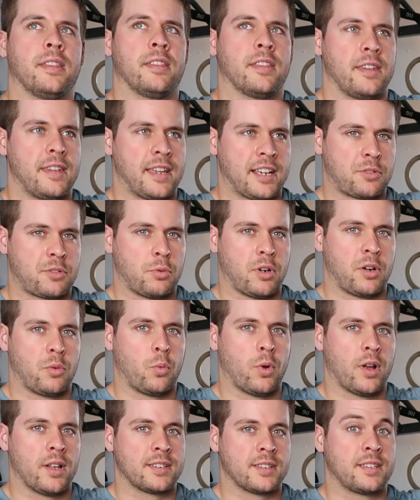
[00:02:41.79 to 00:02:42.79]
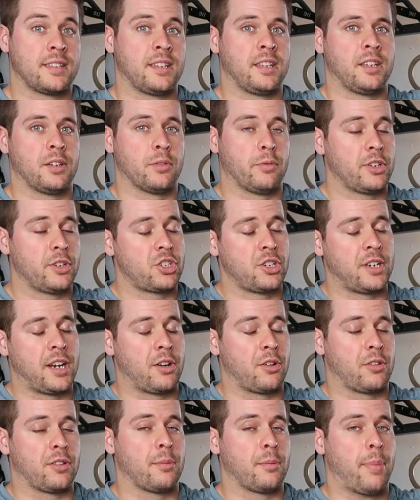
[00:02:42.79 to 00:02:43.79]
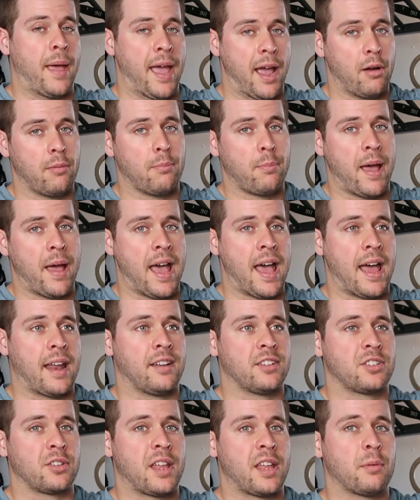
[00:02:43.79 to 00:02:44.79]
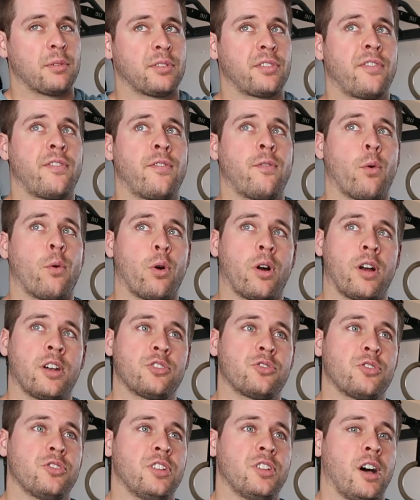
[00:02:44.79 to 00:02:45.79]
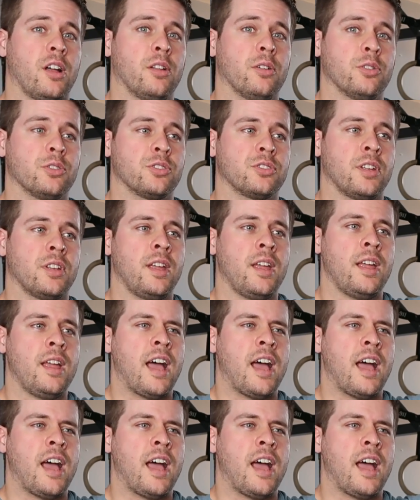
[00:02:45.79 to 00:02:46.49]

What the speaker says: The next one was the originator, the Pound Pad. So that was $400.